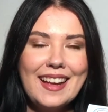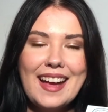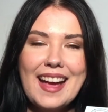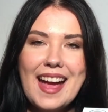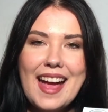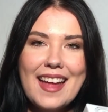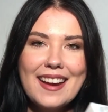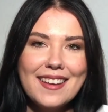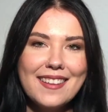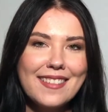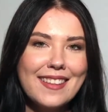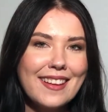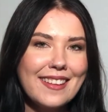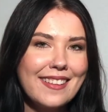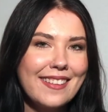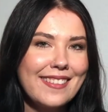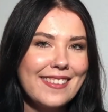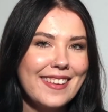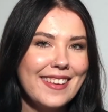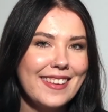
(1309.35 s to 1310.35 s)
anything
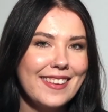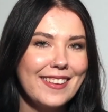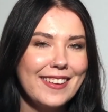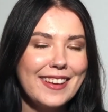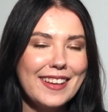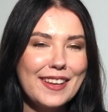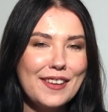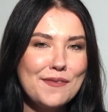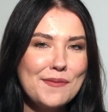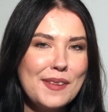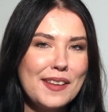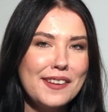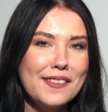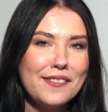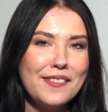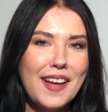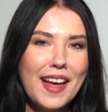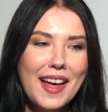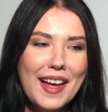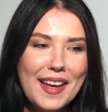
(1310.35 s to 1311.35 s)
that's gonna give me the
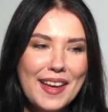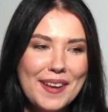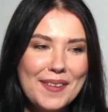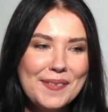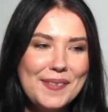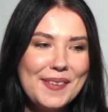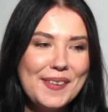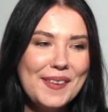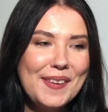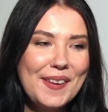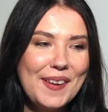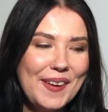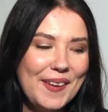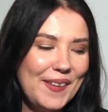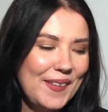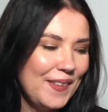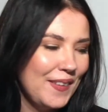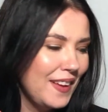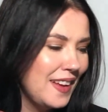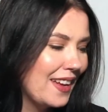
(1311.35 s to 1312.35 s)
vibes, you
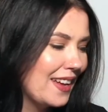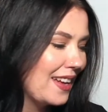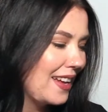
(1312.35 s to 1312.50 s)
know.